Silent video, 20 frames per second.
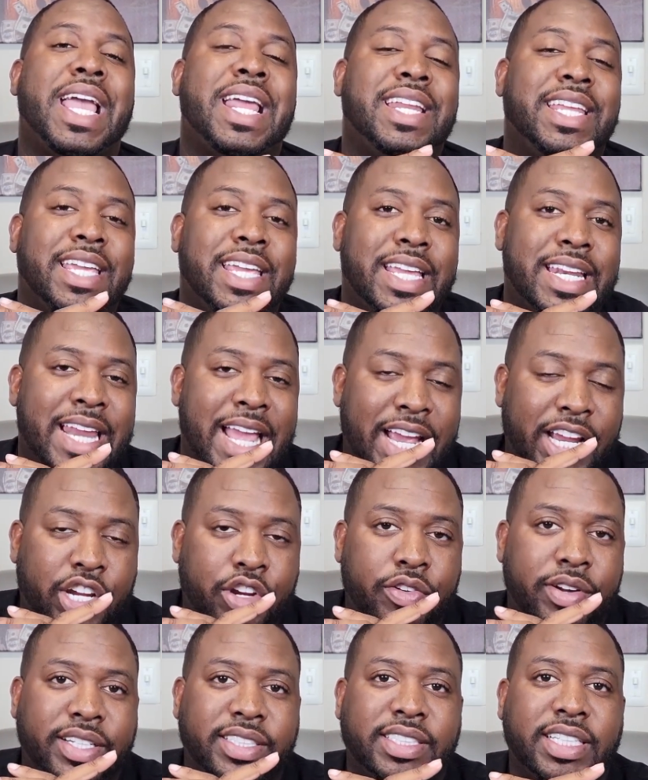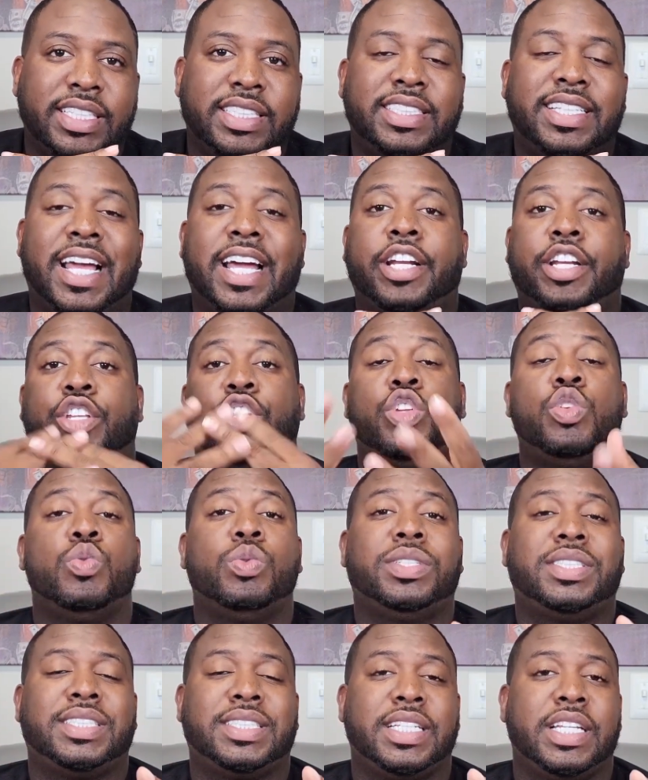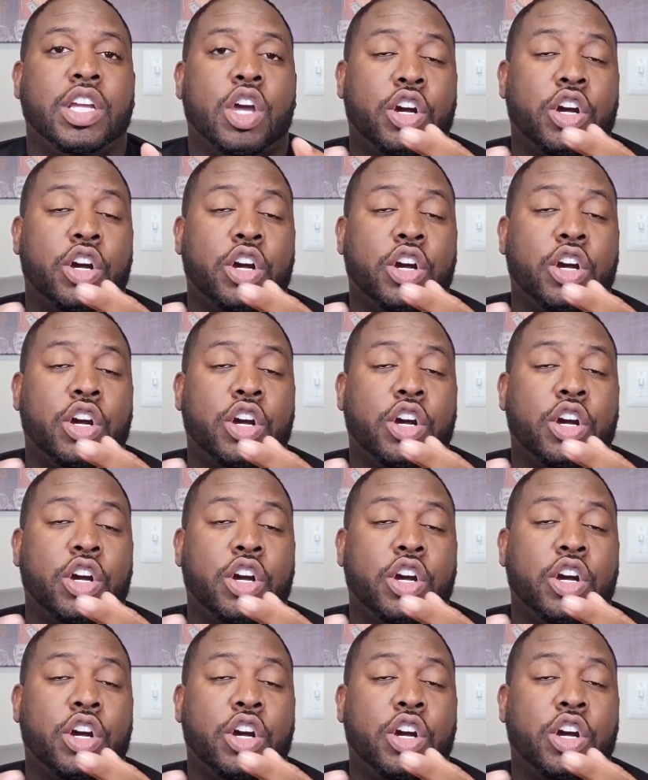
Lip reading: any inaccuracies that you see